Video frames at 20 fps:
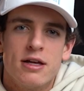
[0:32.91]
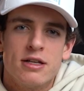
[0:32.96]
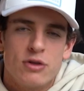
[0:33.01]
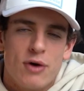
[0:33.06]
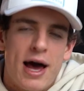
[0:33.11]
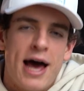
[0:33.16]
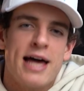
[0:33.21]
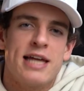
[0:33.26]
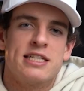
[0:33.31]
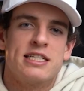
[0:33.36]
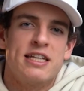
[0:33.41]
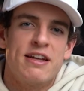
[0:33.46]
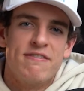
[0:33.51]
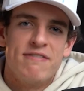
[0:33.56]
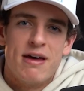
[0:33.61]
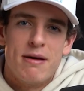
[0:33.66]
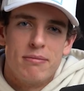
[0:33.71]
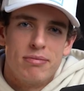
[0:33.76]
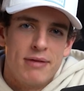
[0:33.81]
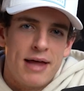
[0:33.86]
So as an
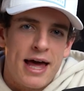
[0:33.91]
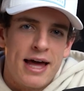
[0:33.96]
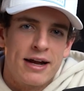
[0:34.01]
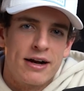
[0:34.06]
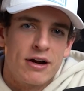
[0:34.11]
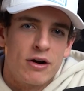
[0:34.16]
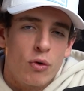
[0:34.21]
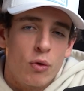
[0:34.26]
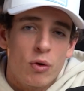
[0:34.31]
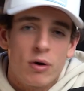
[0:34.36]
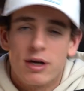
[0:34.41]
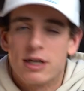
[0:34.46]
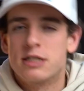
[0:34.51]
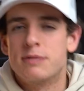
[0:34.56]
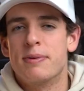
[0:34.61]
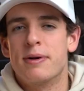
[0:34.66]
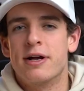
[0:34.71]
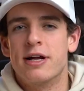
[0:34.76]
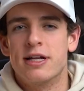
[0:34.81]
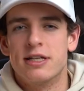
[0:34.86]
event planner or
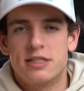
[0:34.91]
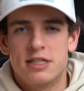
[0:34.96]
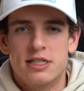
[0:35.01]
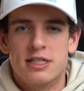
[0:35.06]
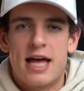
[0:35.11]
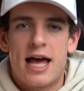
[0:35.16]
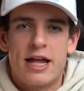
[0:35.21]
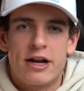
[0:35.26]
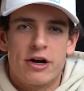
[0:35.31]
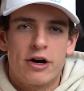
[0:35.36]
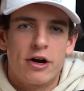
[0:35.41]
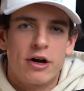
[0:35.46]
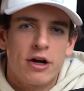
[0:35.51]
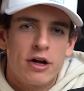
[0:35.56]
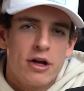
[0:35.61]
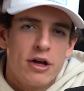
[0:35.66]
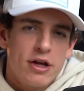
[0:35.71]
experienced designer,